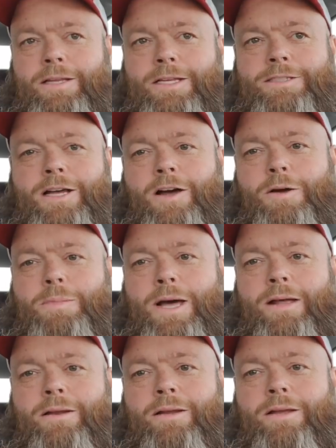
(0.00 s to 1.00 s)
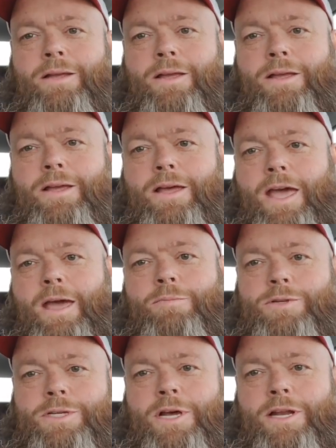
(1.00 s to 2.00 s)
Let's talk about
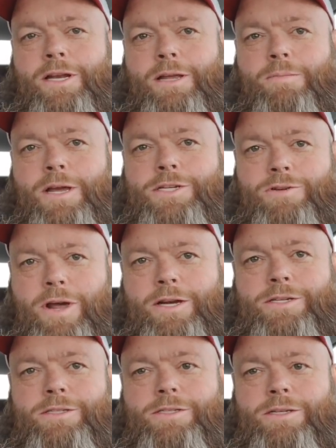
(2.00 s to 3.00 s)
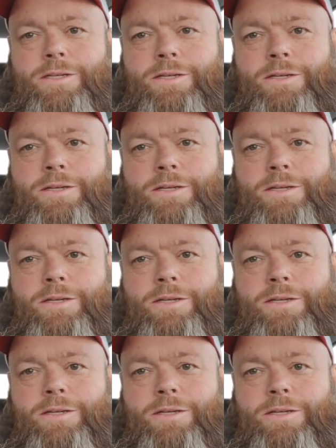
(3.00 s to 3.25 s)
Amazon and eBay strategies.